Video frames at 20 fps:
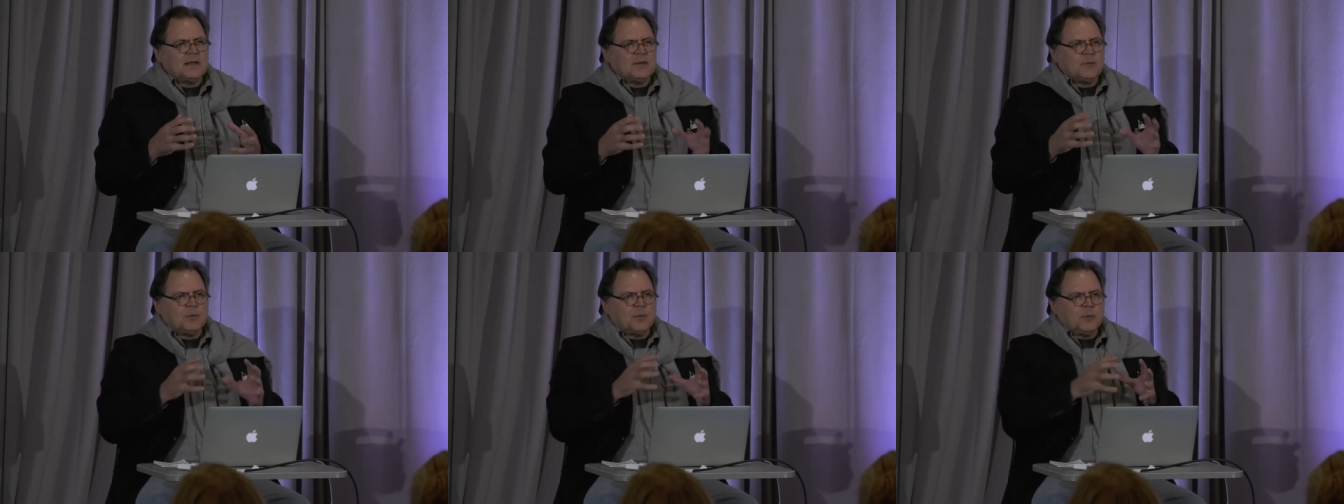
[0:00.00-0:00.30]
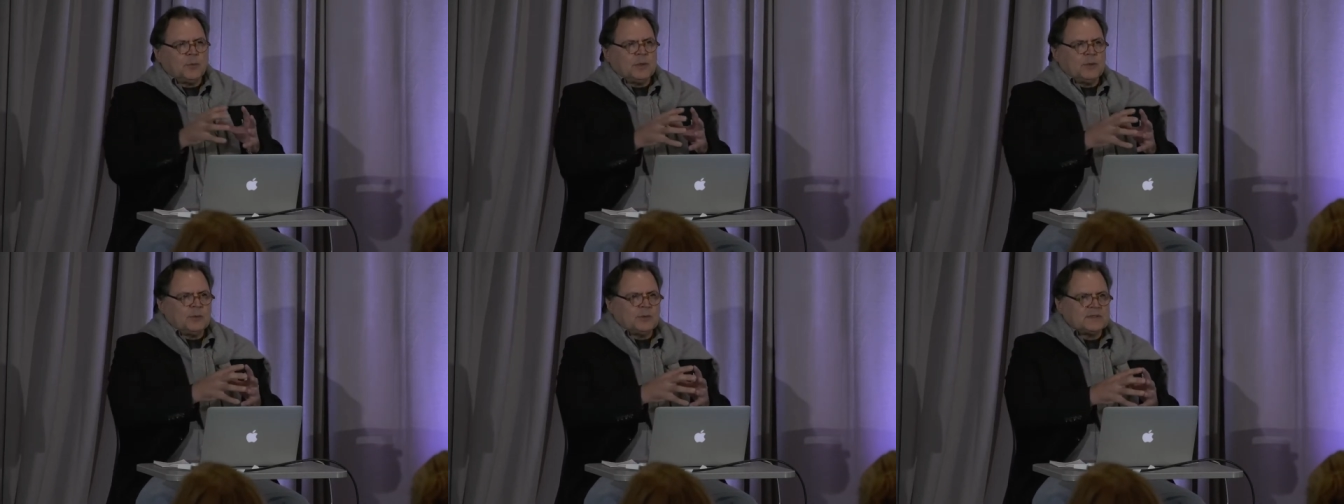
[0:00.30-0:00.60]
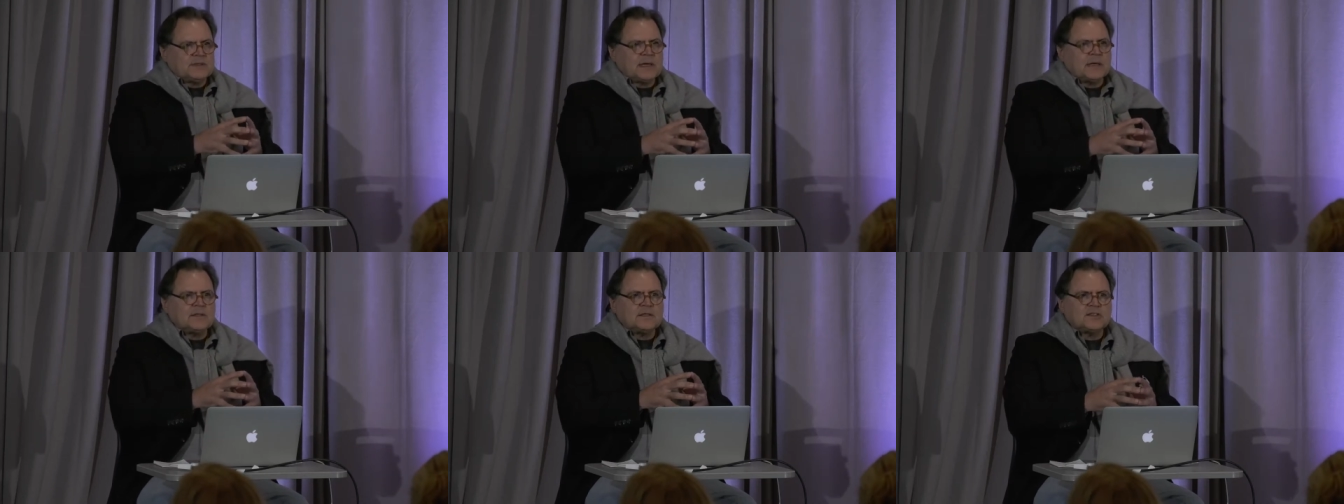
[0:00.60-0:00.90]
when we
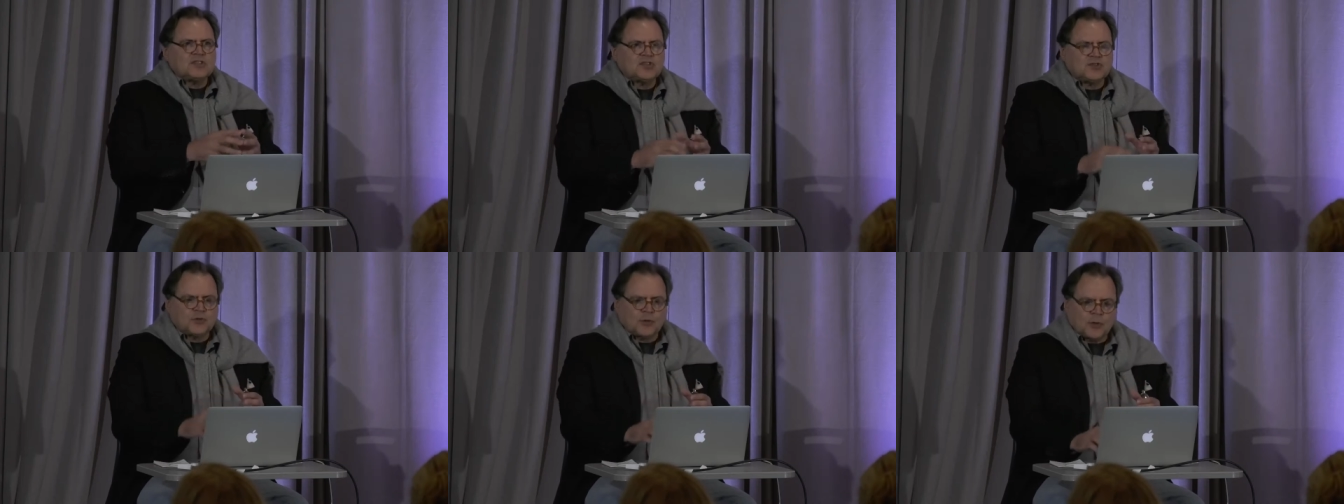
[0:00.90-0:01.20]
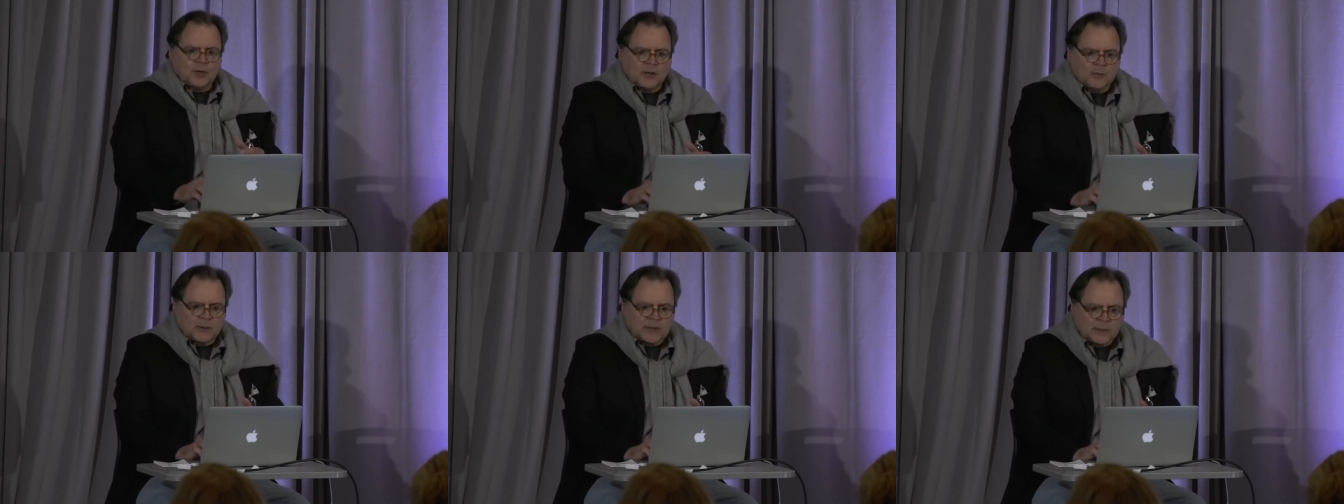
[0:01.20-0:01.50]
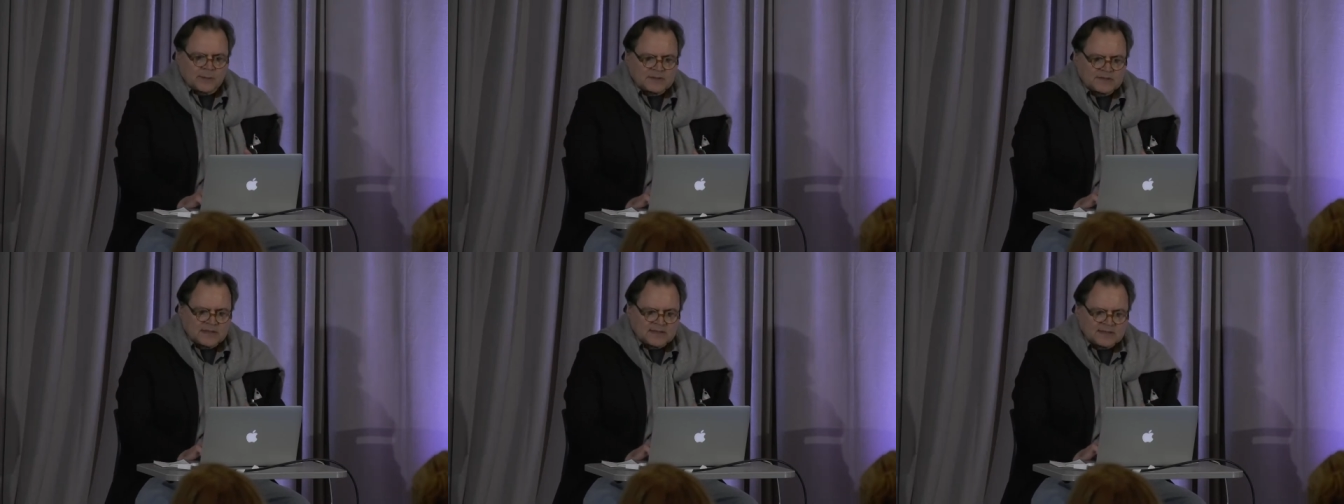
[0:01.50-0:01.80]
would tell the story when I
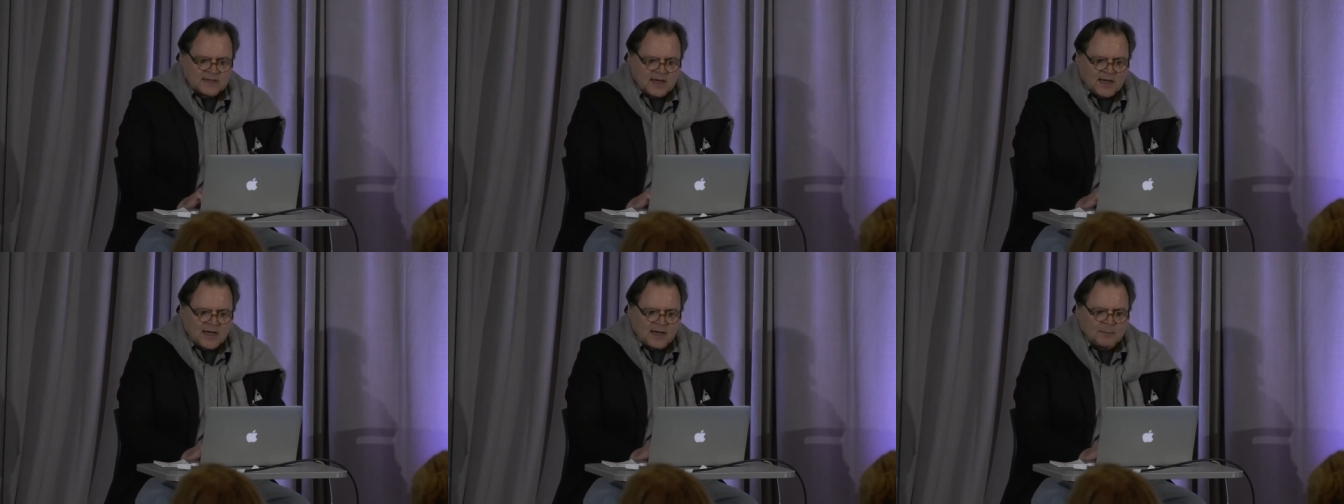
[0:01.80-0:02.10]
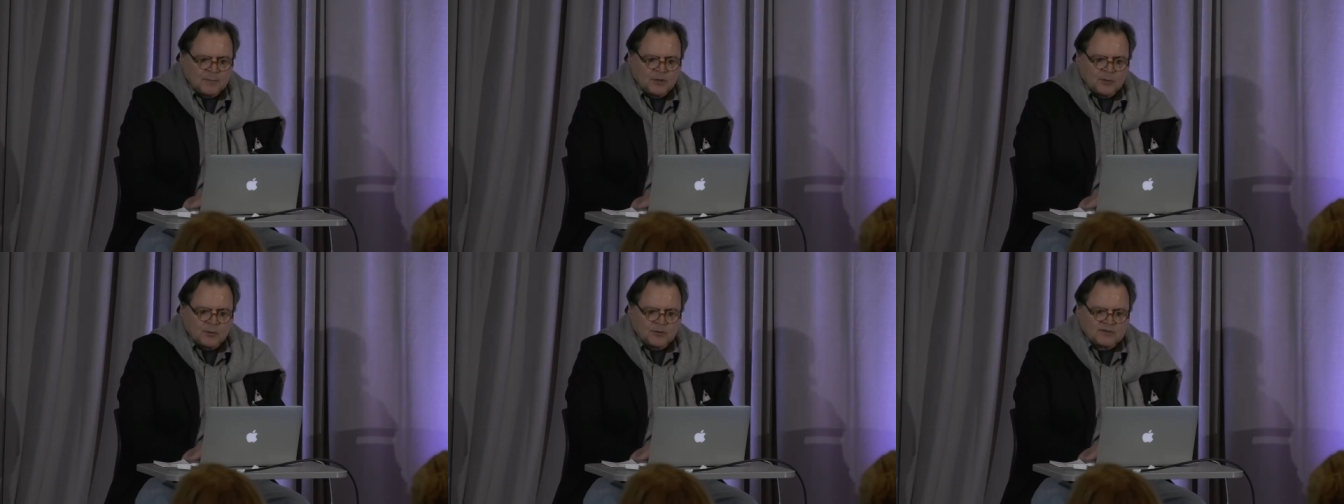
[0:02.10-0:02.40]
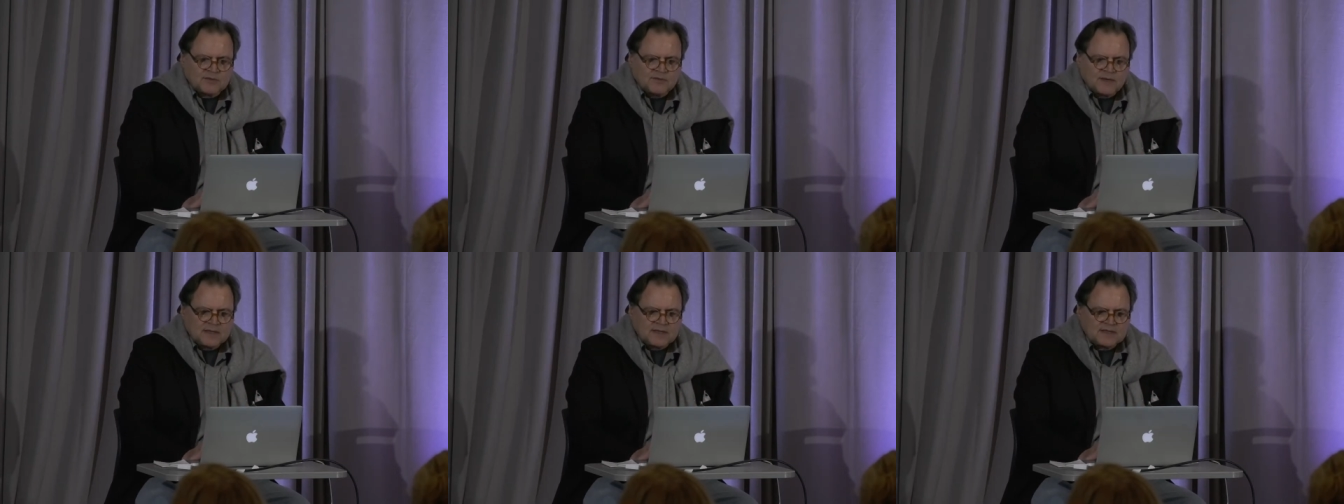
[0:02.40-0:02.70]
was at time, it
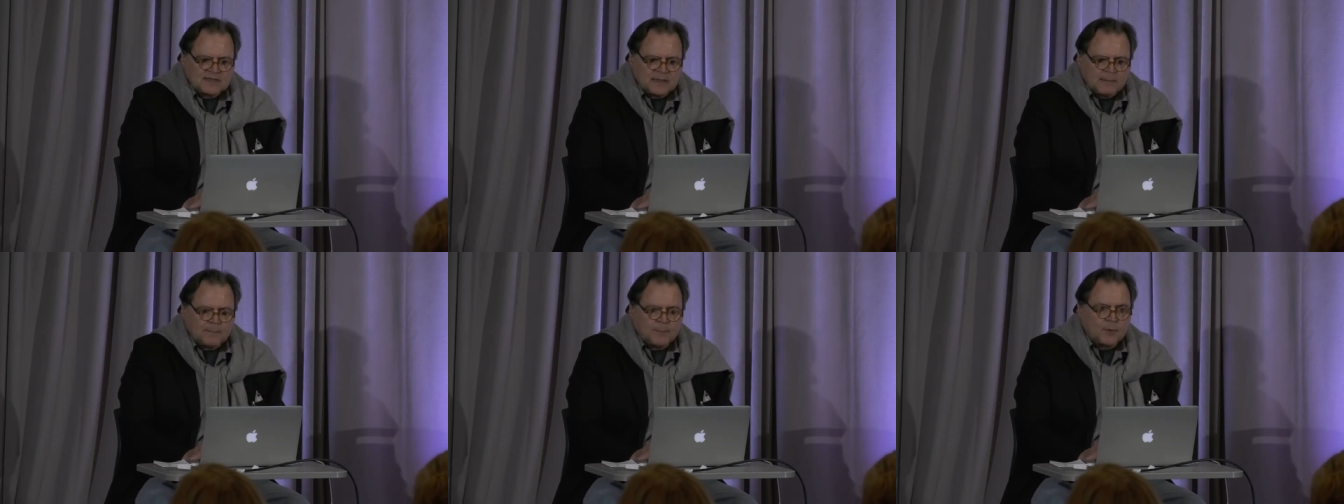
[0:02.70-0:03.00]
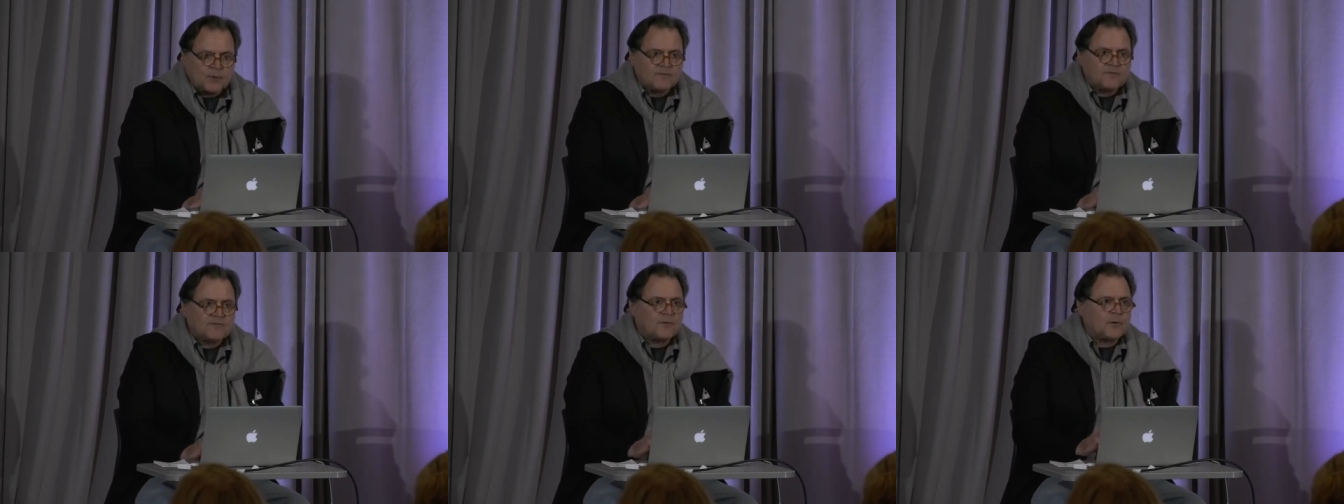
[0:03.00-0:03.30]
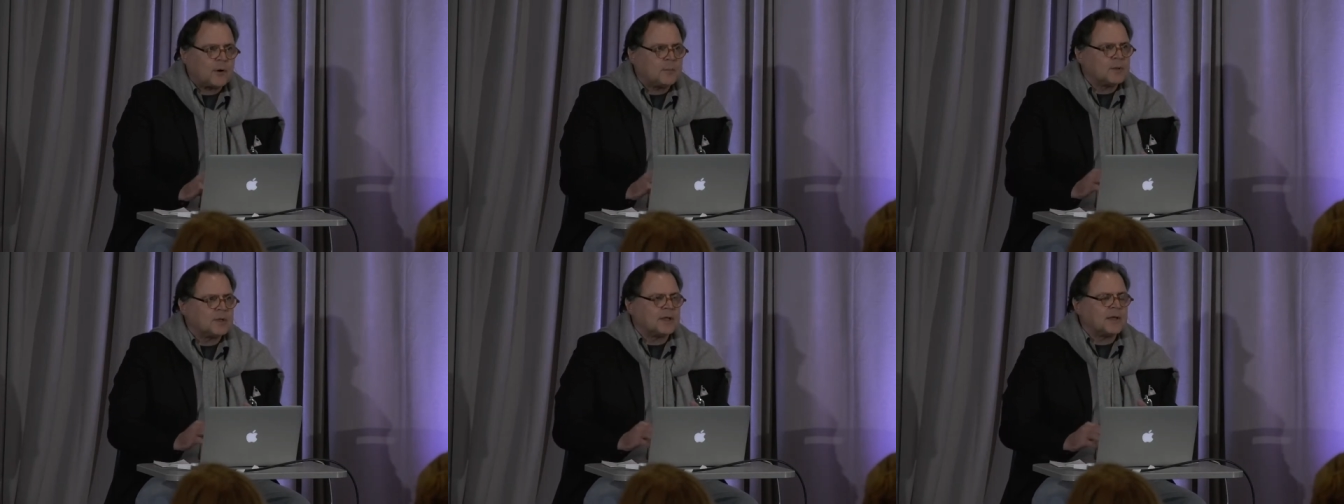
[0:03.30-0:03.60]
was a very simple
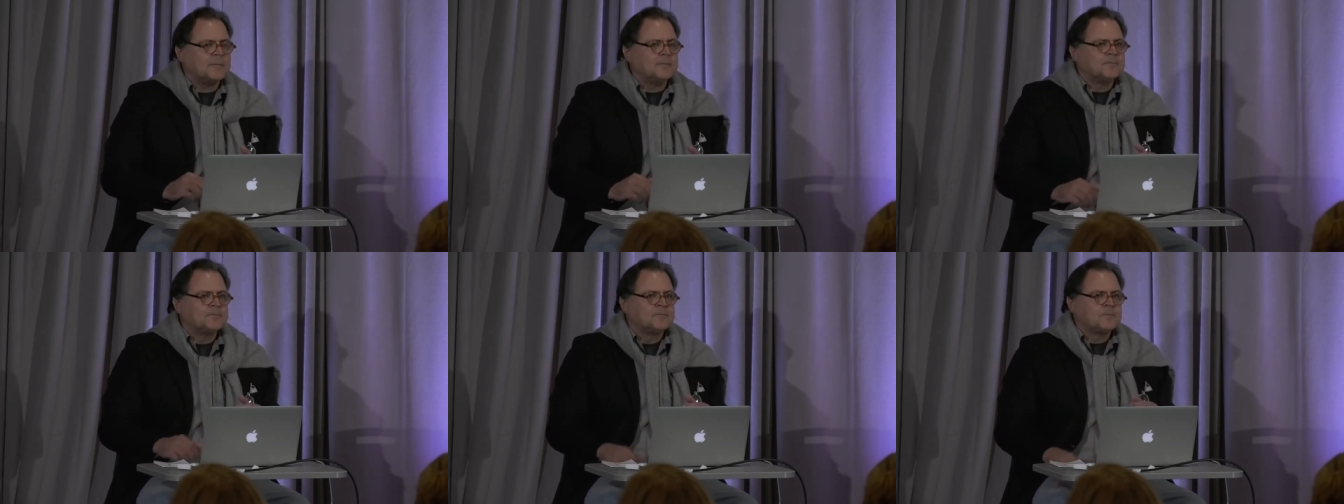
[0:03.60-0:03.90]
formula.